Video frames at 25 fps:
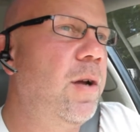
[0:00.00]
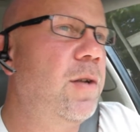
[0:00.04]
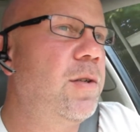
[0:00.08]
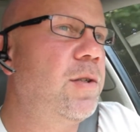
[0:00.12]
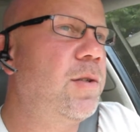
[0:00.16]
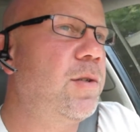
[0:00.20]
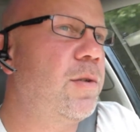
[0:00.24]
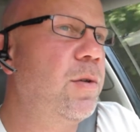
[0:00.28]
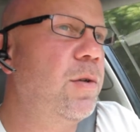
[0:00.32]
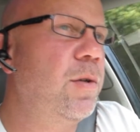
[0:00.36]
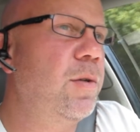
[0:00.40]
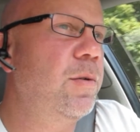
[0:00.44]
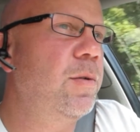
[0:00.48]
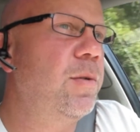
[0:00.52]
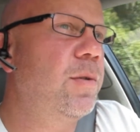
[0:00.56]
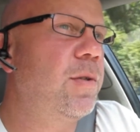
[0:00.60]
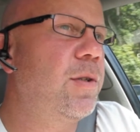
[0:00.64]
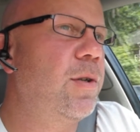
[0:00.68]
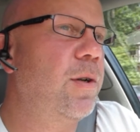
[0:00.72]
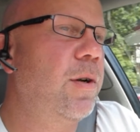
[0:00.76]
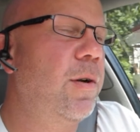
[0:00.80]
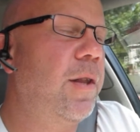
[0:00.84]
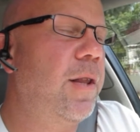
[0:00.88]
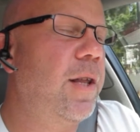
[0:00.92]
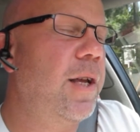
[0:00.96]
goes through
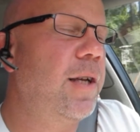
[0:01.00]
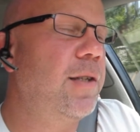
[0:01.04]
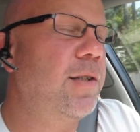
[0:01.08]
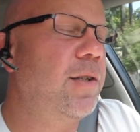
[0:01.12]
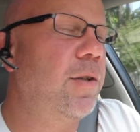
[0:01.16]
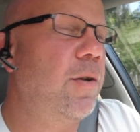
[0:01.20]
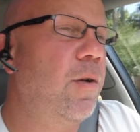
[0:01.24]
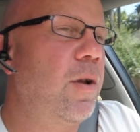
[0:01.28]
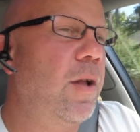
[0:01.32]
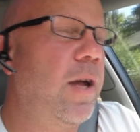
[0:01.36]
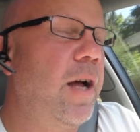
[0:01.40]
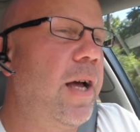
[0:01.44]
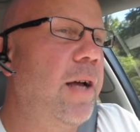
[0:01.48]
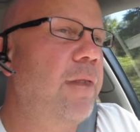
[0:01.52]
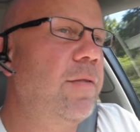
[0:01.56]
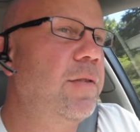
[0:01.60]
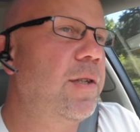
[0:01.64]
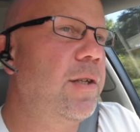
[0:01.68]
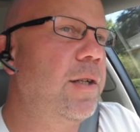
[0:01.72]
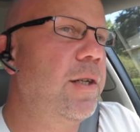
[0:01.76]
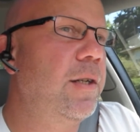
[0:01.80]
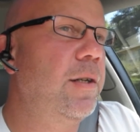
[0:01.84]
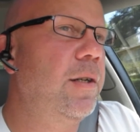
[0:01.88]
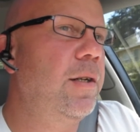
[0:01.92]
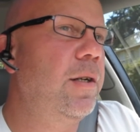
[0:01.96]
certain things in their lives
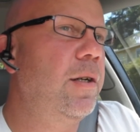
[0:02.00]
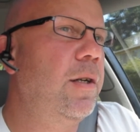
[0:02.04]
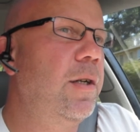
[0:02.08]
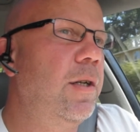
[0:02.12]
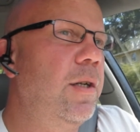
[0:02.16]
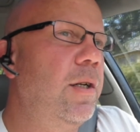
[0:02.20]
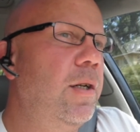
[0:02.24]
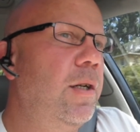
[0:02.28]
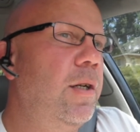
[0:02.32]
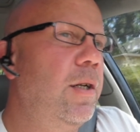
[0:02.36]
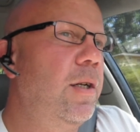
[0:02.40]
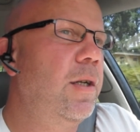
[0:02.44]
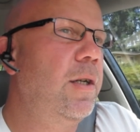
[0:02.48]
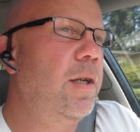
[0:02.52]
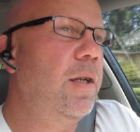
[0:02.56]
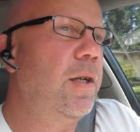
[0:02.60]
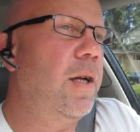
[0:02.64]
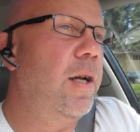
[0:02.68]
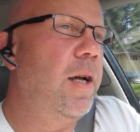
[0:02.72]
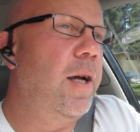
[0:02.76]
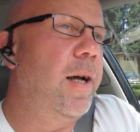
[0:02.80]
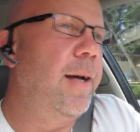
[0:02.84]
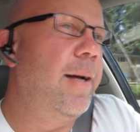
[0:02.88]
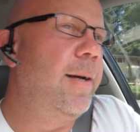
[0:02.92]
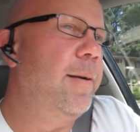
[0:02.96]
that
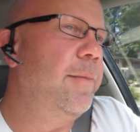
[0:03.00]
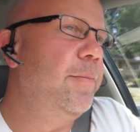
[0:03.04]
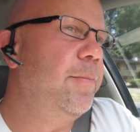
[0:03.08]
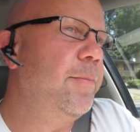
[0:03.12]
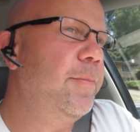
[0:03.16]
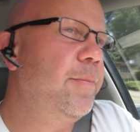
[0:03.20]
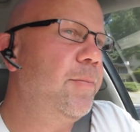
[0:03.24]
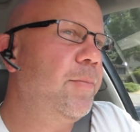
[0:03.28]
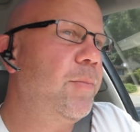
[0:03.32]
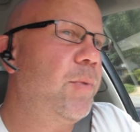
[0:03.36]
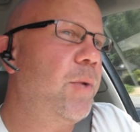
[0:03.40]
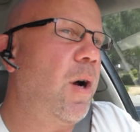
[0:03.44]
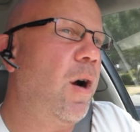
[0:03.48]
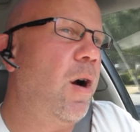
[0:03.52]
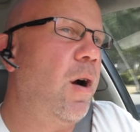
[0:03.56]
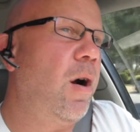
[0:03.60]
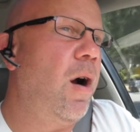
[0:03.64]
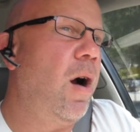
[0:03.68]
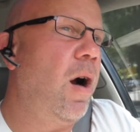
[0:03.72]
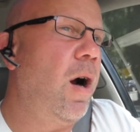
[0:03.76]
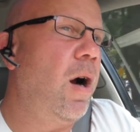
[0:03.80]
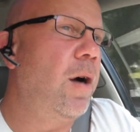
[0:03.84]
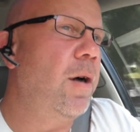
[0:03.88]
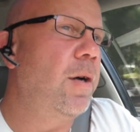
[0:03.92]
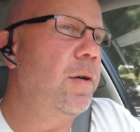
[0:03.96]
um, are
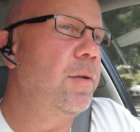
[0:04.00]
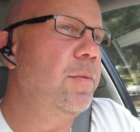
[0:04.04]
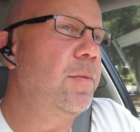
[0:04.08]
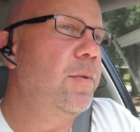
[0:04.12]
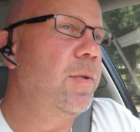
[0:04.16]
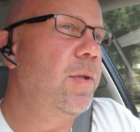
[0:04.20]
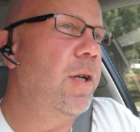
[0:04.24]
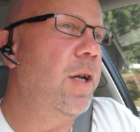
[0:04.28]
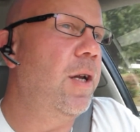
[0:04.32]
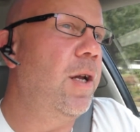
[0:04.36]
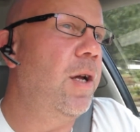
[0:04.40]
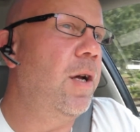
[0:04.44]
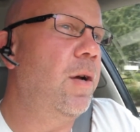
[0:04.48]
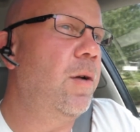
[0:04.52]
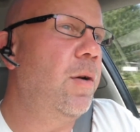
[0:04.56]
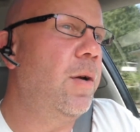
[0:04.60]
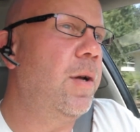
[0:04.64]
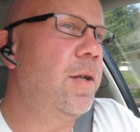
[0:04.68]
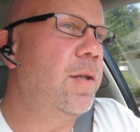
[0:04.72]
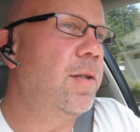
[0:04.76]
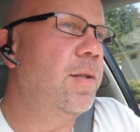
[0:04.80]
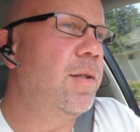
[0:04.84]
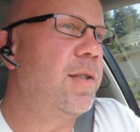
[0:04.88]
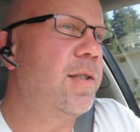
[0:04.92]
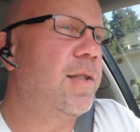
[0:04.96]
hard, you know,
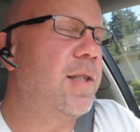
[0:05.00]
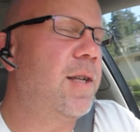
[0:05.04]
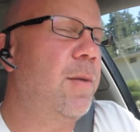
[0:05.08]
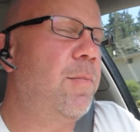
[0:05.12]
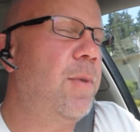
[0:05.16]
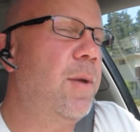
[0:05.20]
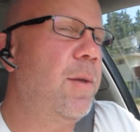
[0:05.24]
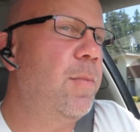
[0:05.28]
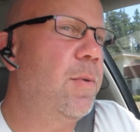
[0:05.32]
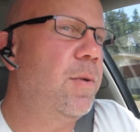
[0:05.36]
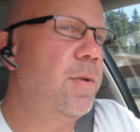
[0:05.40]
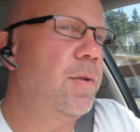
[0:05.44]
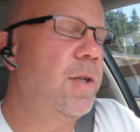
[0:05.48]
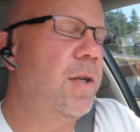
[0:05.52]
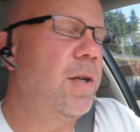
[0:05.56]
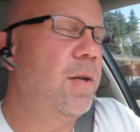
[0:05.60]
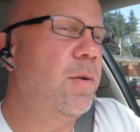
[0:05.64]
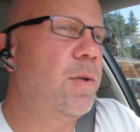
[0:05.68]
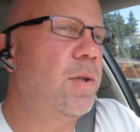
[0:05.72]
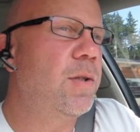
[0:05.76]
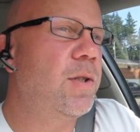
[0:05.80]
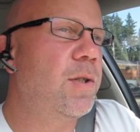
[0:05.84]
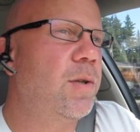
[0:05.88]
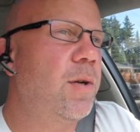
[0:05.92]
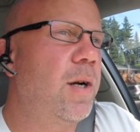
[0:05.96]
and some people
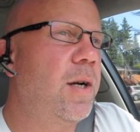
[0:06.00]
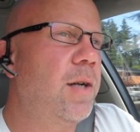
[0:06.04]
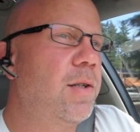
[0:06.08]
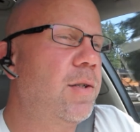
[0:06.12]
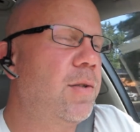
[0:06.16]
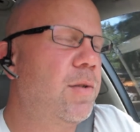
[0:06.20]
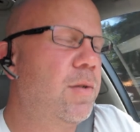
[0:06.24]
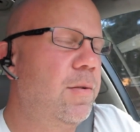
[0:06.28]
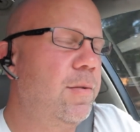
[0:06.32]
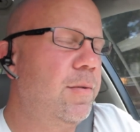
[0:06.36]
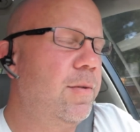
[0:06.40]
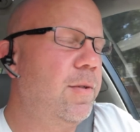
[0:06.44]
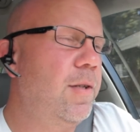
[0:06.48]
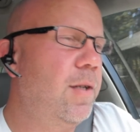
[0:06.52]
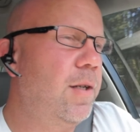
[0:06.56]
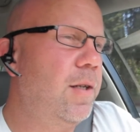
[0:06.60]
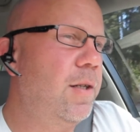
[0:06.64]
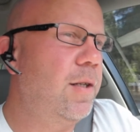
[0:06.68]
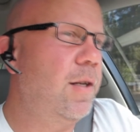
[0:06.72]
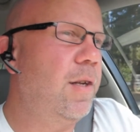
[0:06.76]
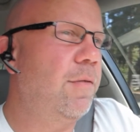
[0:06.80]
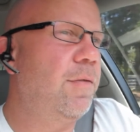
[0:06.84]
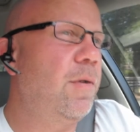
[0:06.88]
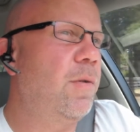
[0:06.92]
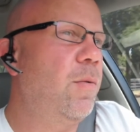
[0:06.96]
deal with stress
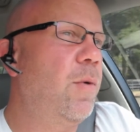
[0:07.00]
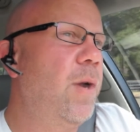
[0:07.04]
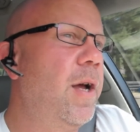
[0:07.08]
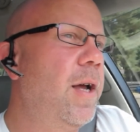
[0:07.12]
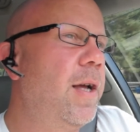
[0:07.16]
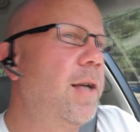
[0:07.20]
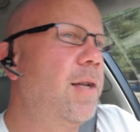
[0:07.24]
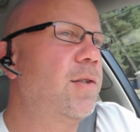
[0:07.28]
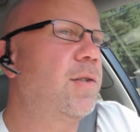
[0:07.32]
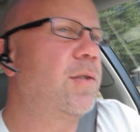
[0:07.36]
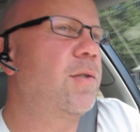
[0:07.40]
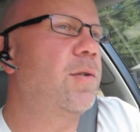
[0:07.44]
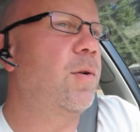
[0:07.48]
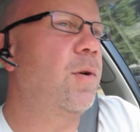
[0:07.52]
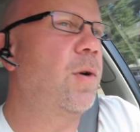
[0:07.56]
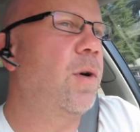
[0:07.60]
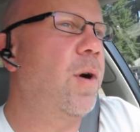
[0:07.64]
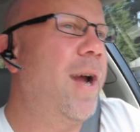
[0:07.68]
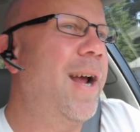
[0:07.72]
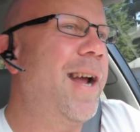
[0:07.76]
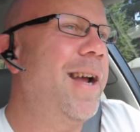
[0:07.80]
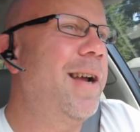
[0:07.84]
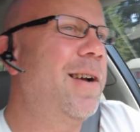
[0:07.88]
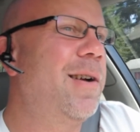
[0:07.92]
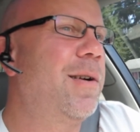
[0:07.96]
in different ways
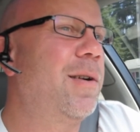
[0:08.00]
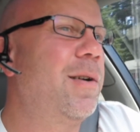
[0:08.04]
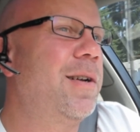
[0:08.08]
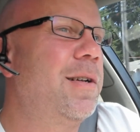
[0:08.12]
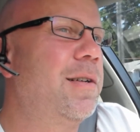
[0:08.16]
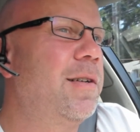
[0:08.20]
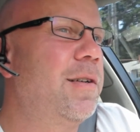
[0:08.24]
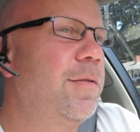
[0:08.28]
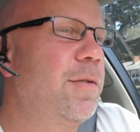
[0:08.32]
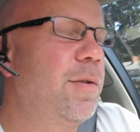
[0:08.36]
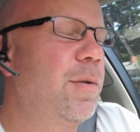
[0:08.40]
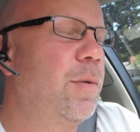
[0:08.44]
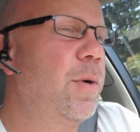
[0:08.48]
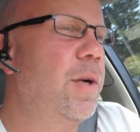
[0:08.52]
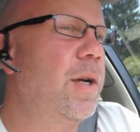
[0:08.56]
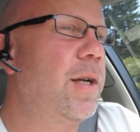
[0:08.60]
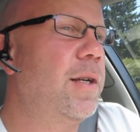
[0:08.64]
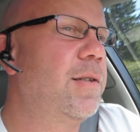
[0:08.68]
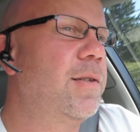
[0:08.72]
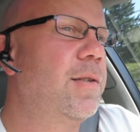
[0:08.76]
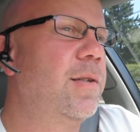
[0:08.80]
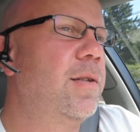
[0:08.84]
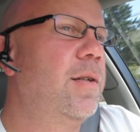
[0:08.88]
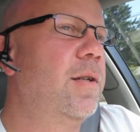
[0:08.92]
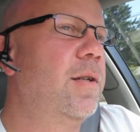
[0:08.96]
or anger in different ways.